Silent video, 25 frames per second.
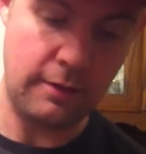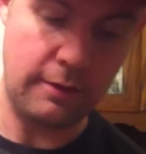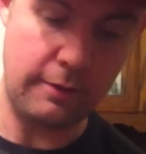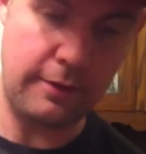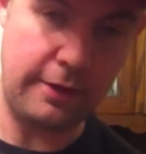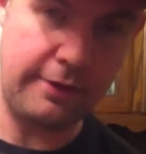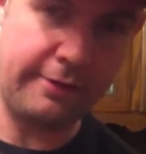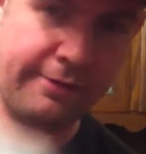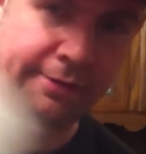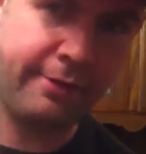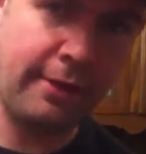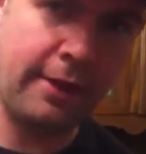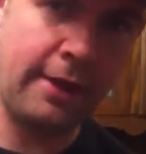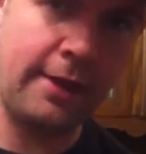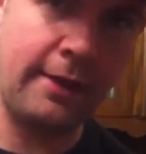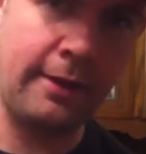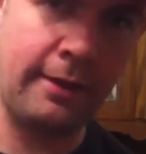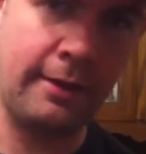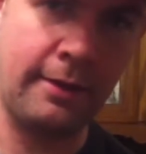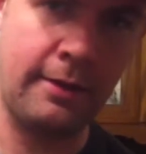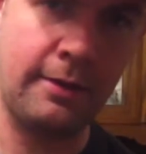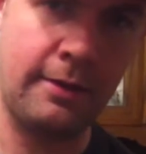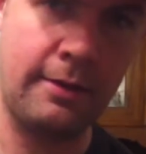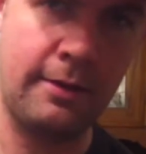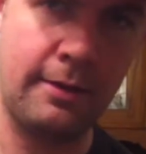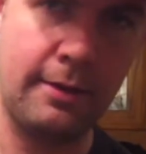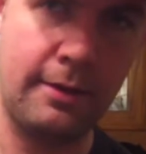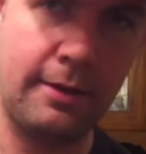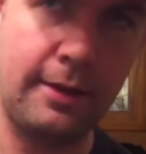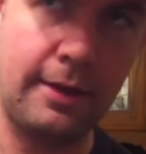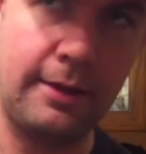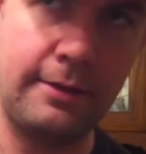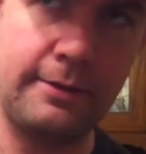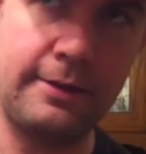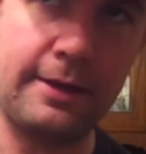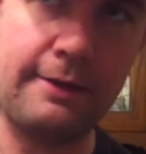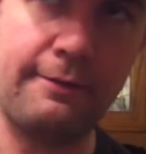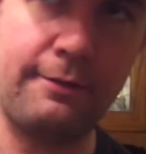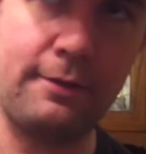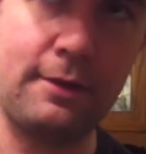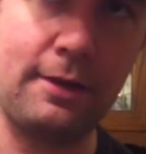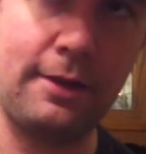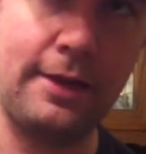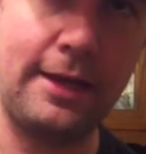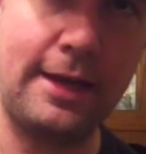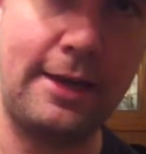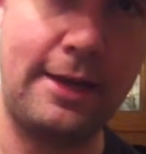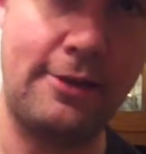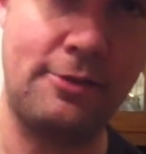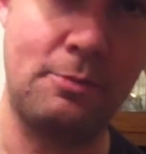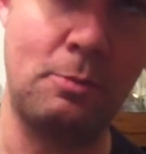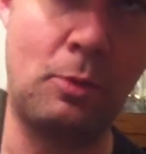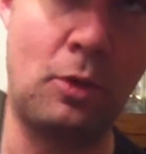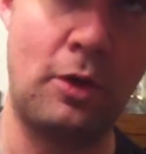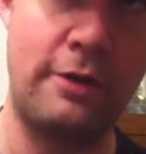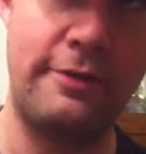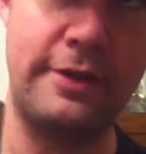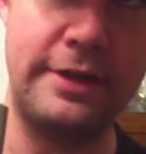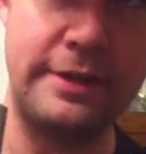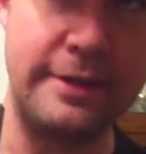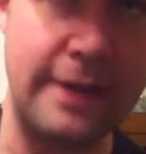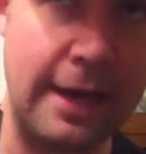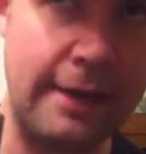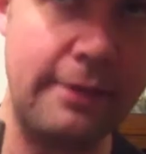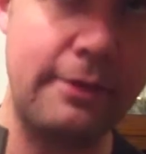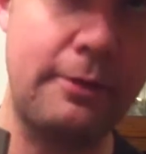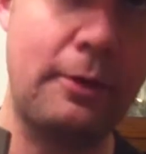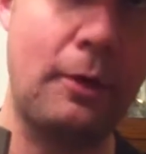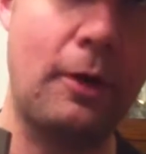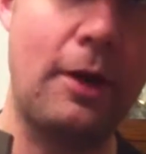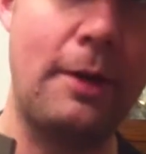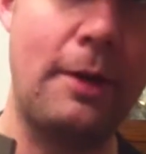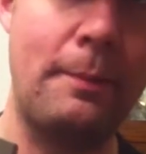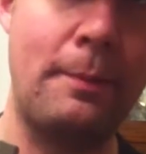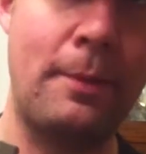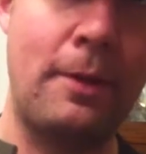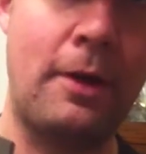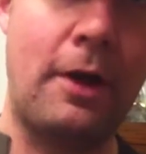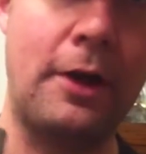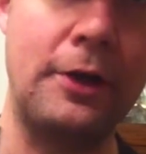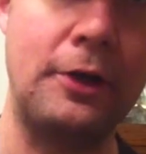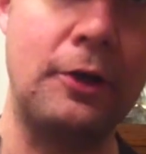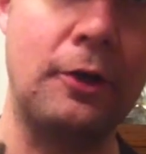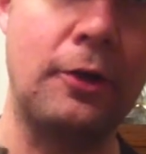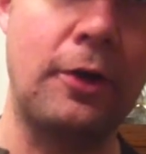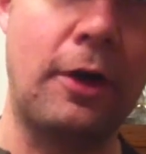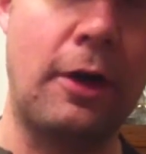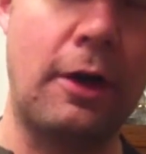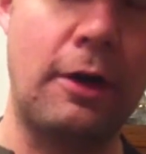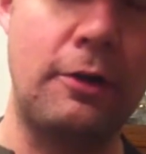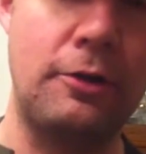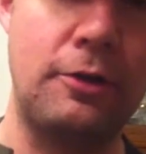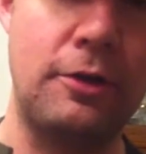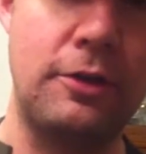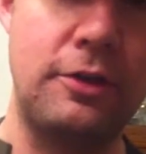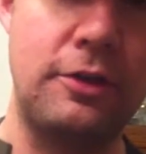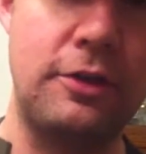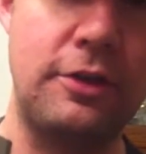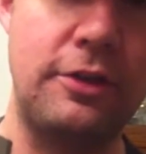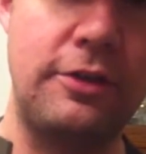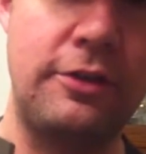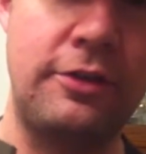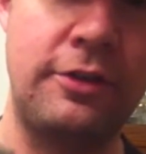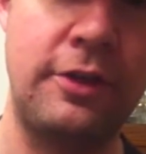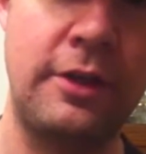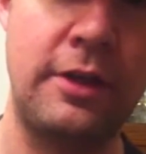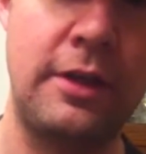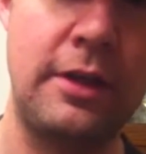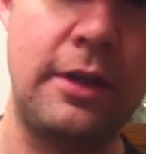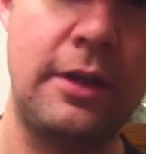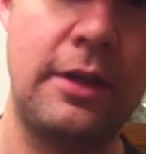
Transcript: This thing definitely has more of a death grip on your cartridges